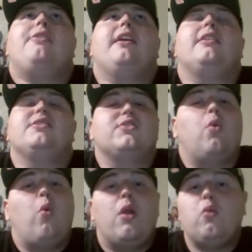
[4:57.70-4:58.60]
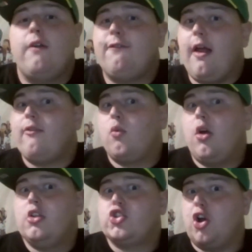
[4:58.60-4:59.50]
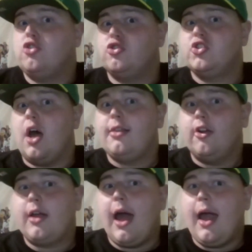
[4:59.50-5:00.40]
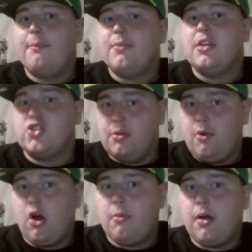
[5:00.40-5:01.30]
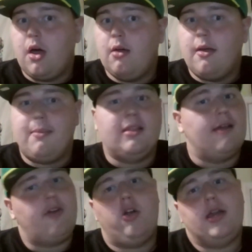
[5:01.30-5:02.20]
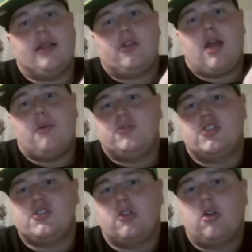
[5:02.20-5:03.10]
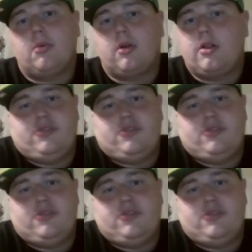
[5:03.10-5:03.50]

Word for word: I think this is a win-win for everyone. Chargers got their guy and Jim Harbaugh. I mean, they've already got their guy with Justin Herbert.